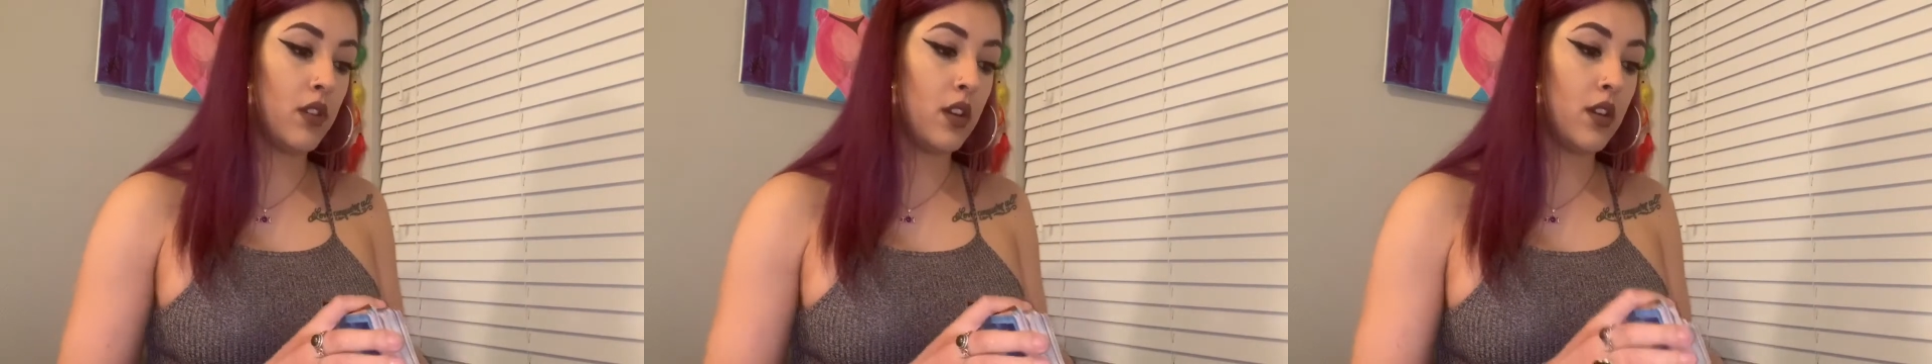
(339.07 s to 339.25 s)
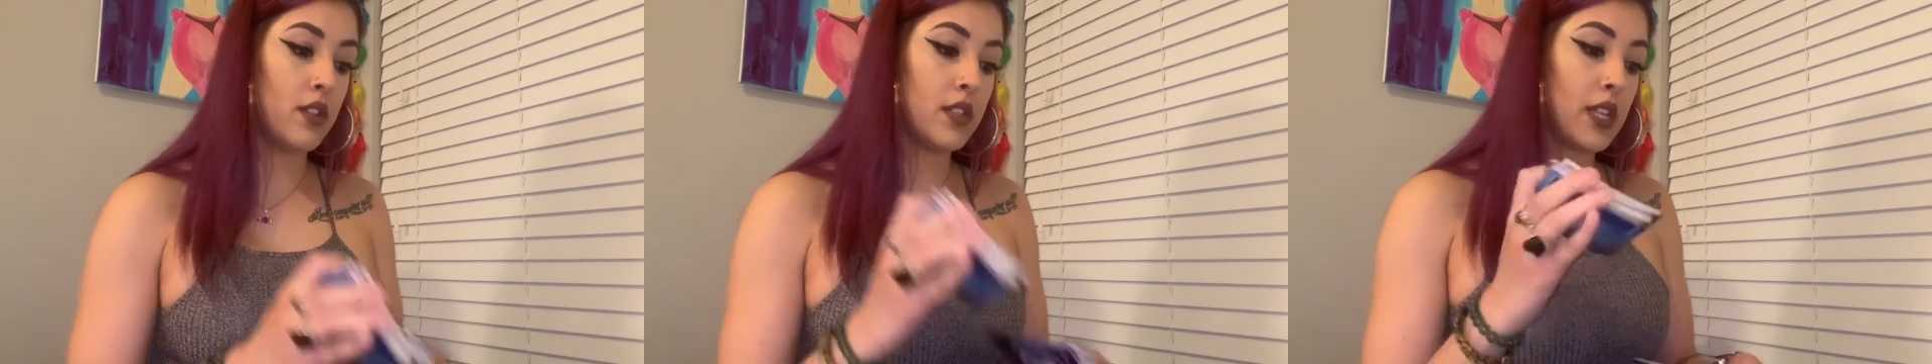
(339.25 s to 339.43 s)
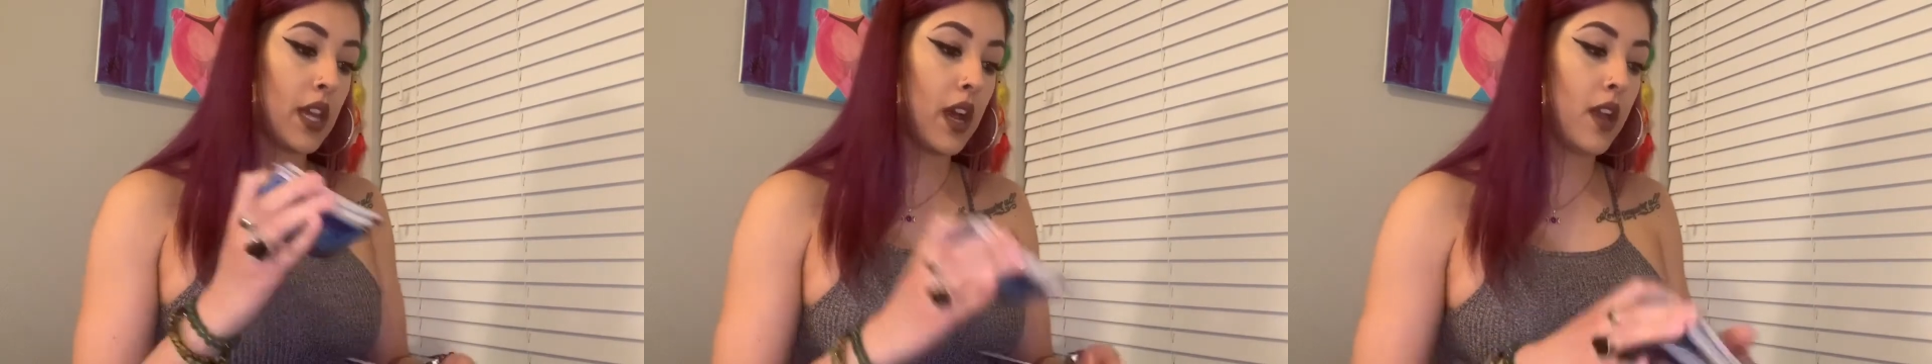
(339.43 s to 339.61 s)

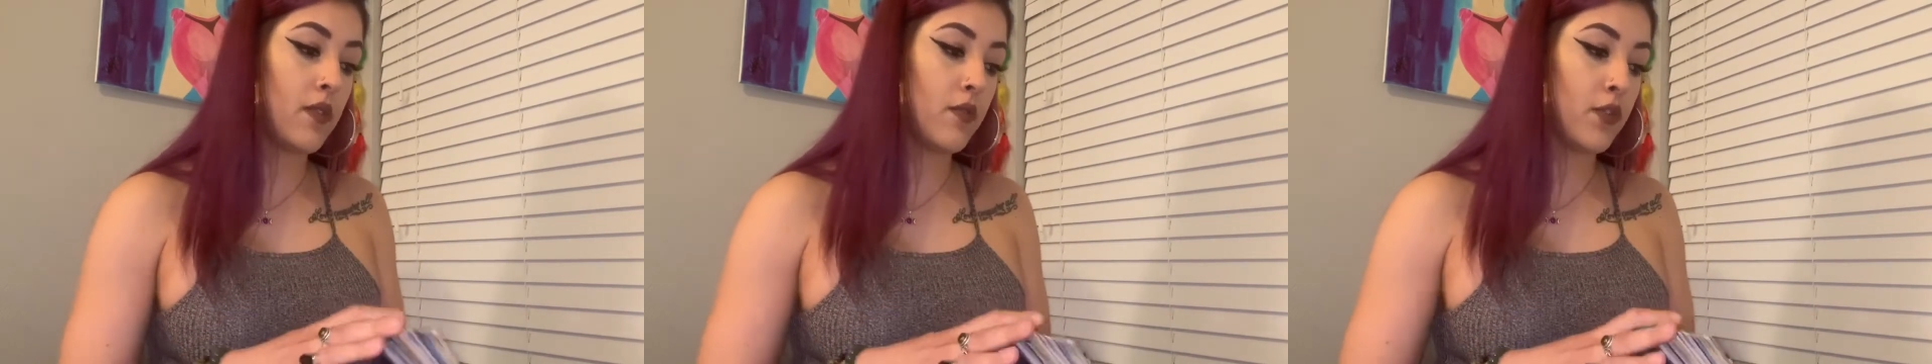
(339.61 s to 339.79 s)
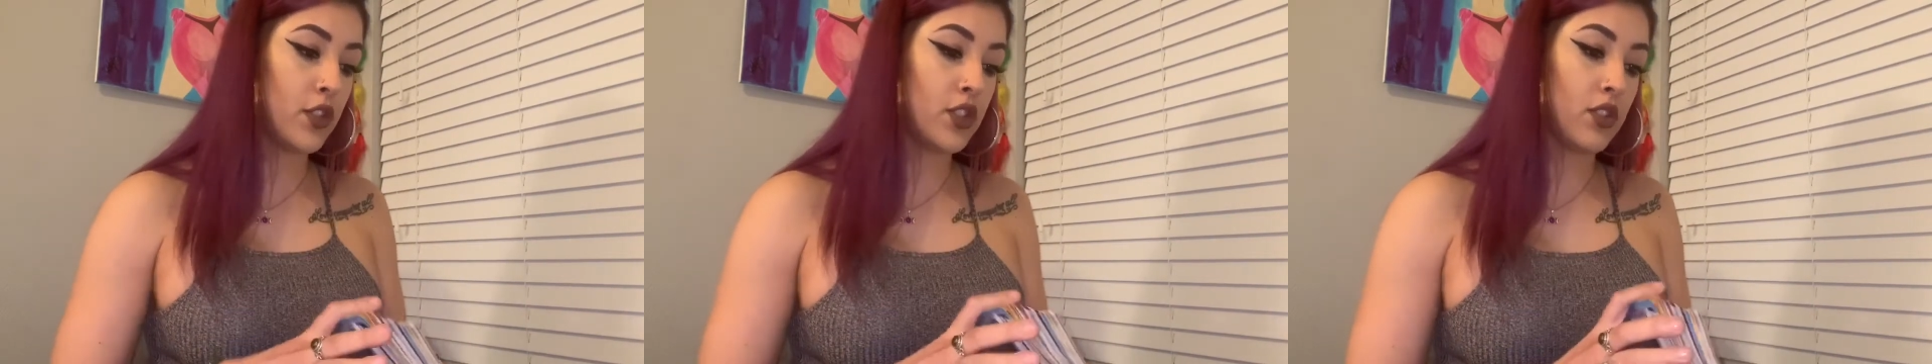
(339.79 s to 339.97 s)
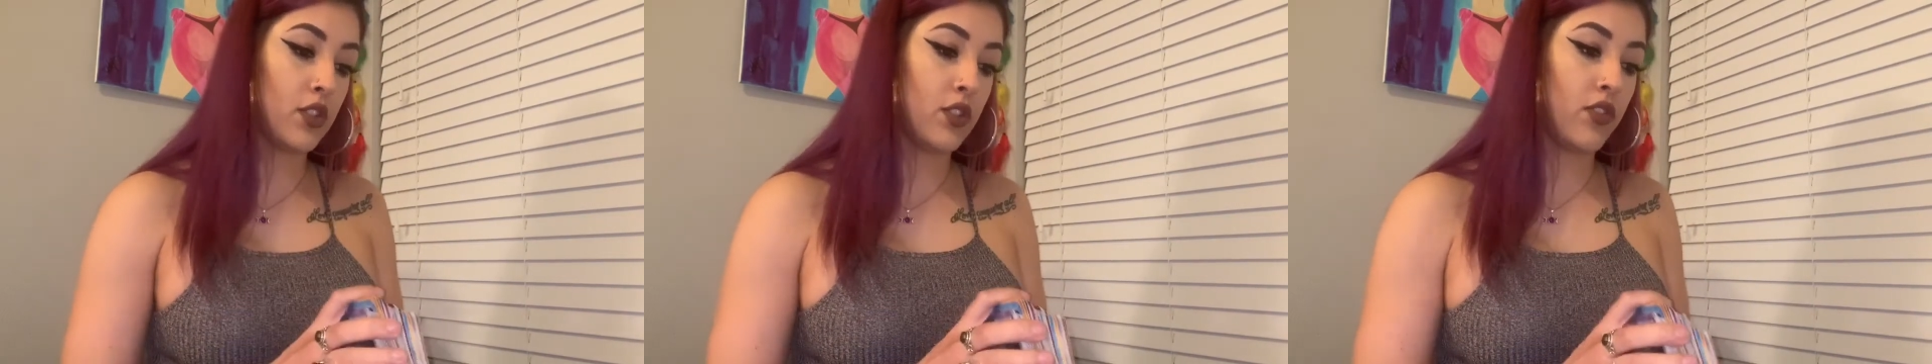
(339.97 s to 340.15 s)
on time for
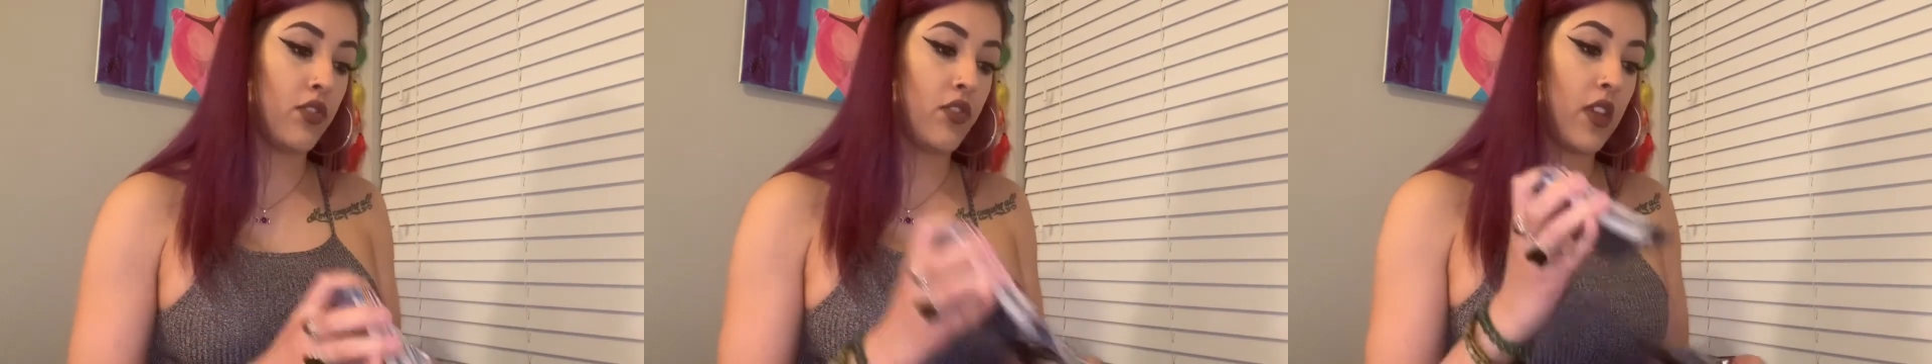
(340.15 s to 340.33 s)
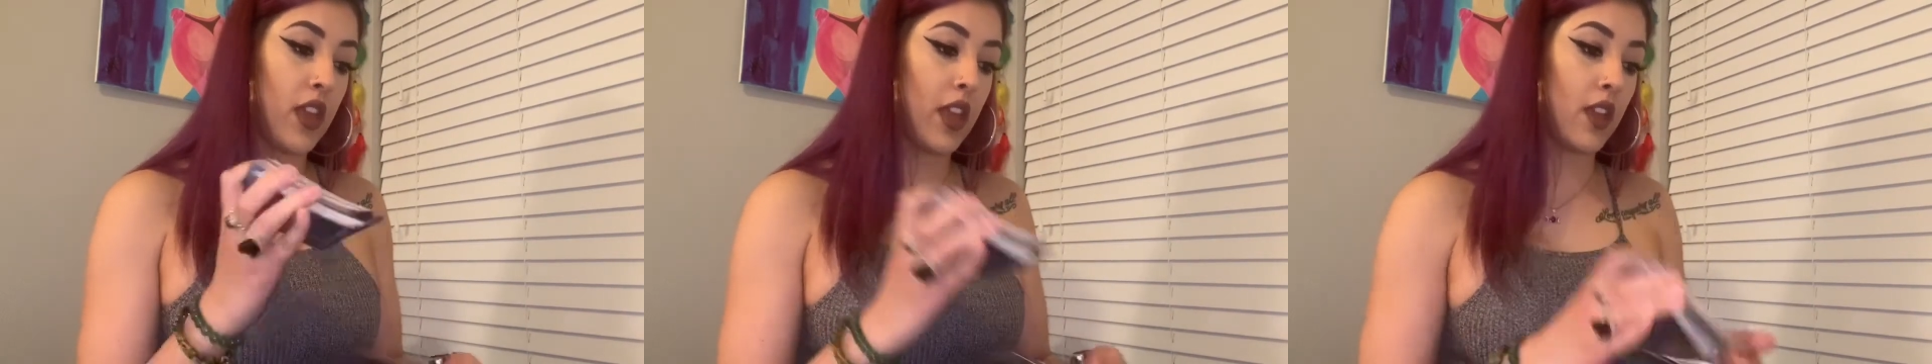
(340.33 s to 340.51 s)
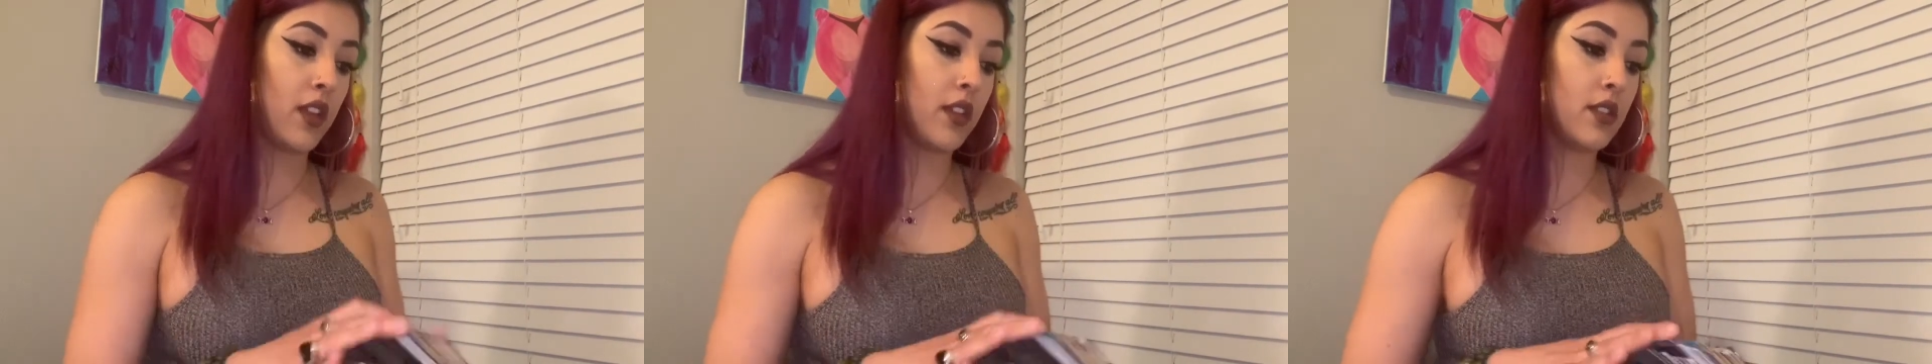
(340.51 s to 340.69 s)
certain
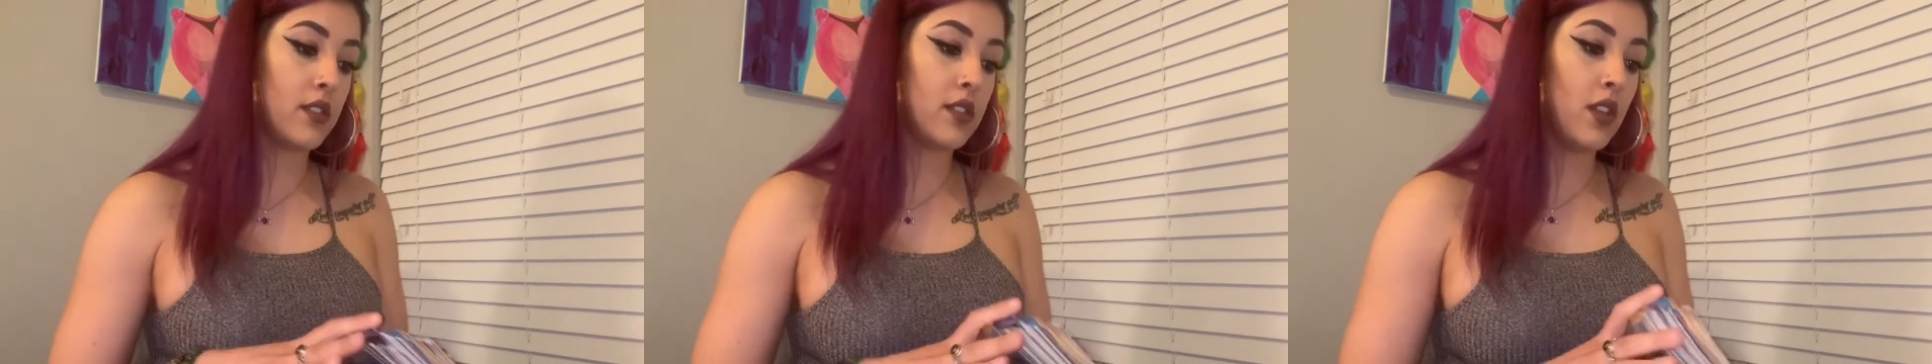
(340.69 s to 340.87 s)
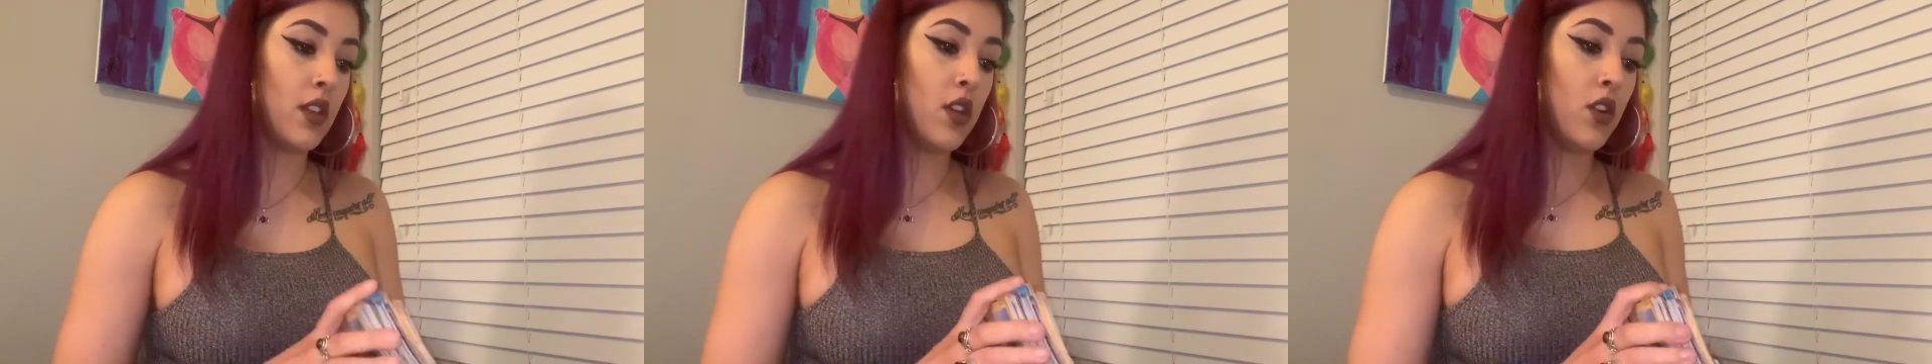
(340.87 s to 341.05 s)
things,